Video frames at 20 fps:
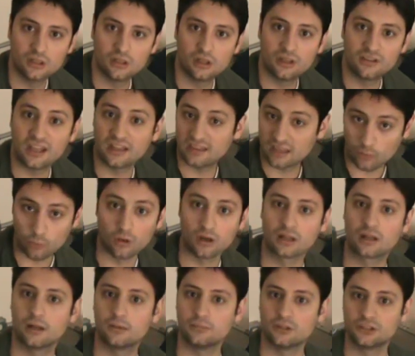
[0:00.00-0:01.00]
that they want
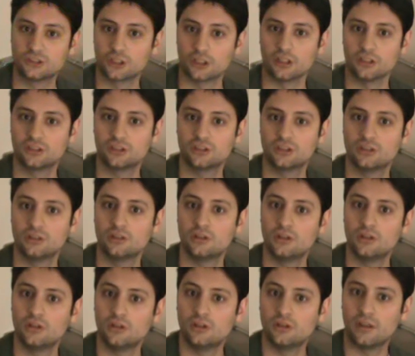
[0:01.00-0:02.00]
to come to church.
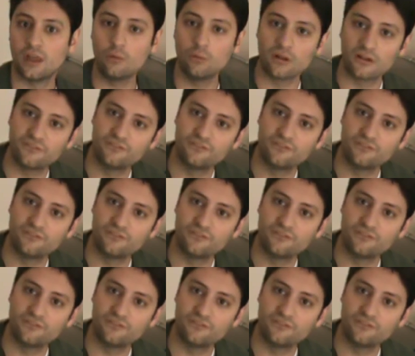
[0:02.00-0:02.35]
They want